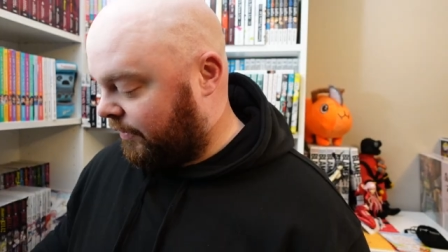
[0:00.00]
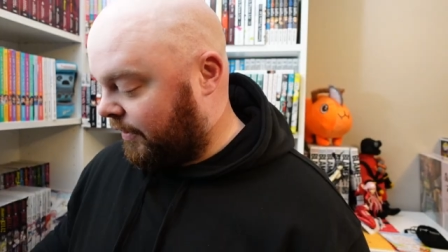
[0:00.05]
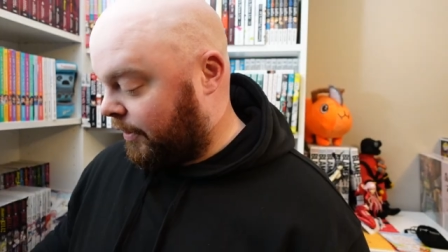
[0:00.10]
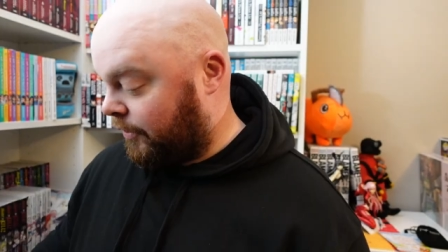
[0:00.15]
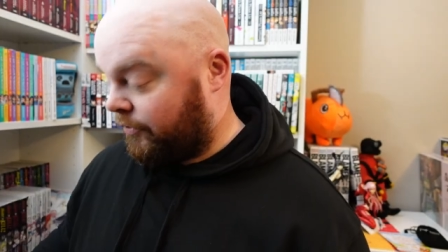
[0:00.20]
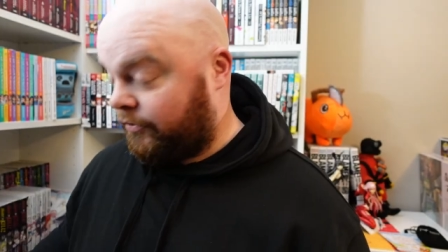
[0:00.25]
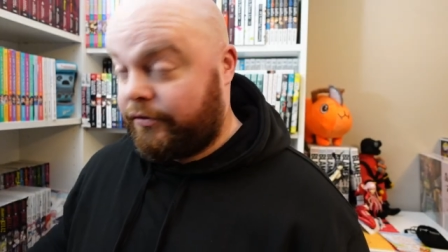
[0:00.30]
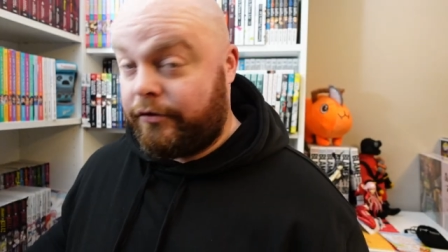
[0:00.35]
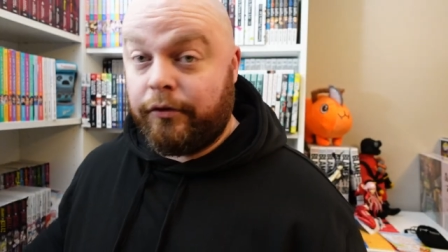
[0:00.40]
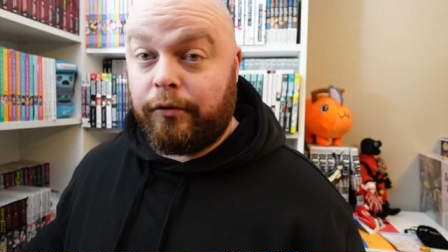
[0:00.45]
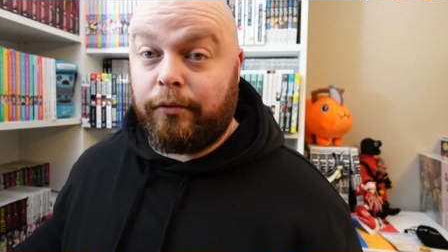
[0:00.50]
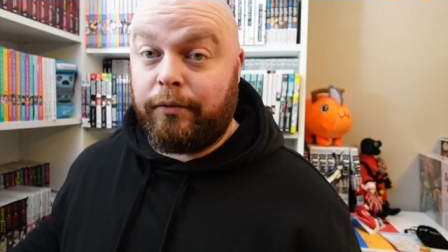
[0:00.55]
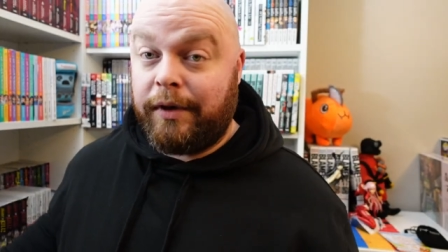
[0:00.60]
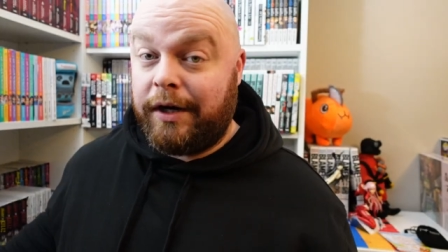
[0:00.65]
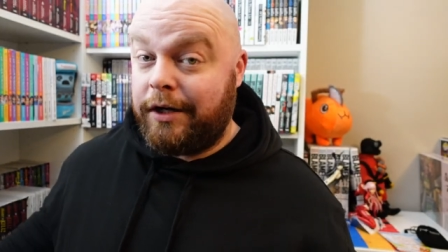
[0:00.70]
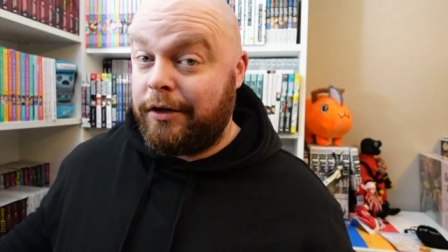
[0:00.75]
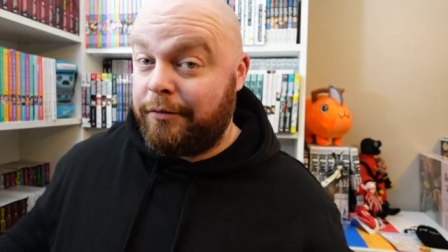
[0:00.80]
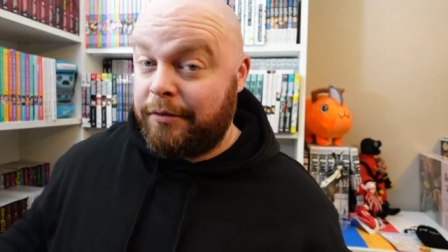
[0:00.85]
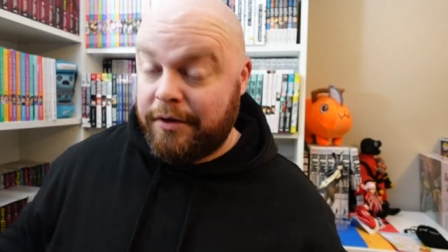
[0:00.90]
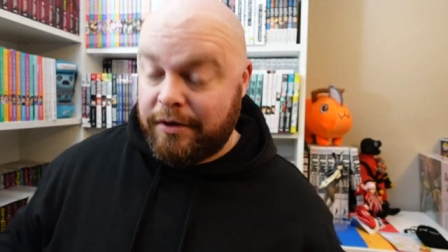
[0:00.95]
that are still
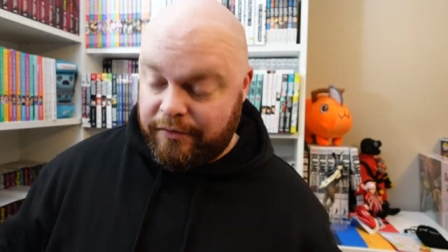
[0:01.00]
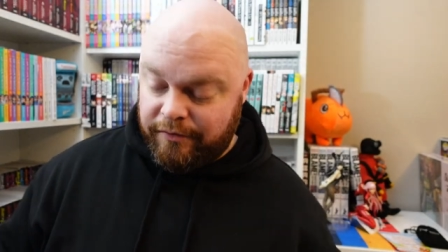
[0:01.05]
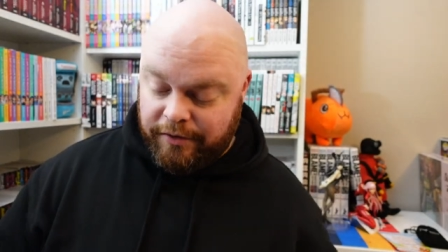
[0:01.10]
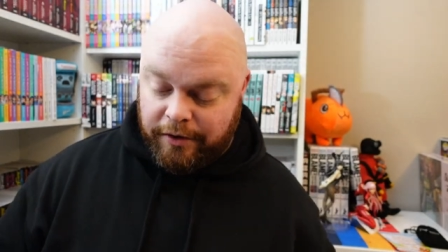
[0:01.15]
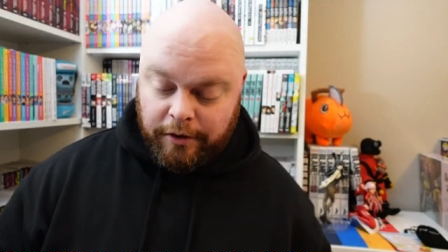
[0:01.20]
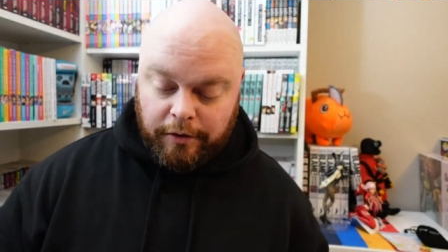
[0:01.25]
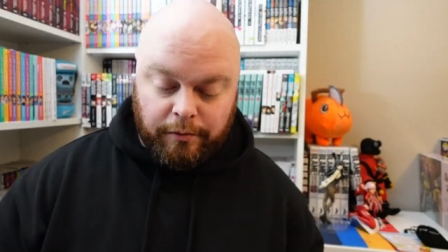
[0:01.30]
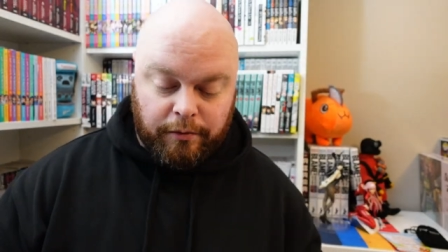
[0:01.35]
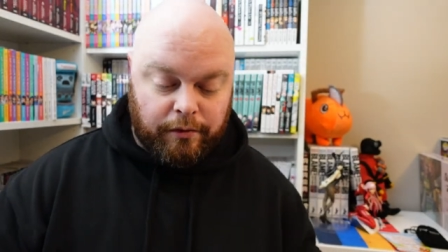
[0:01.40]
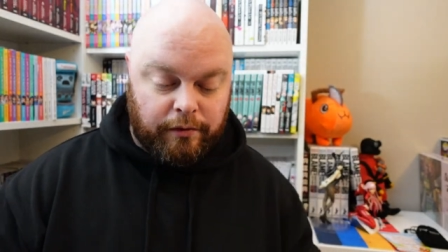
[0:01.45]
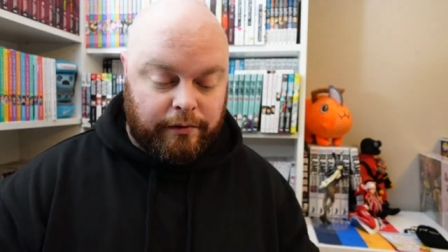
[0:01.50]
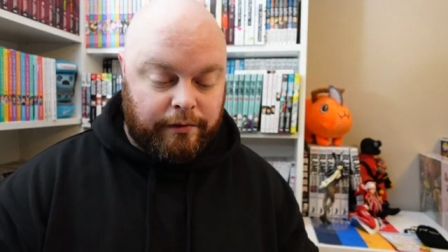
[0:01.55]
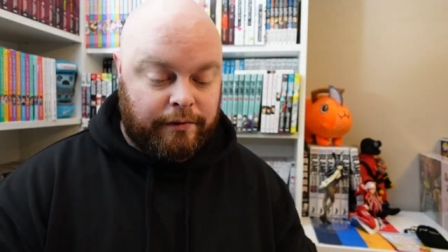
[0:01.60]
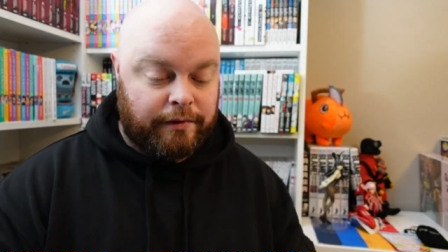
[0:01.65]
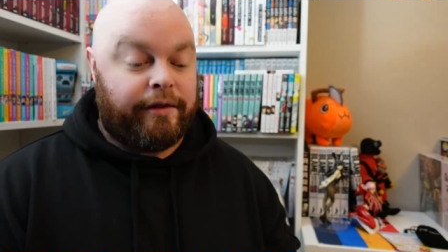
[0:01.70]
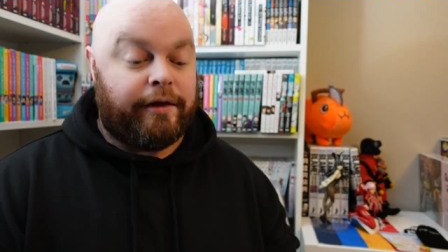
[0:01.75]
readily available,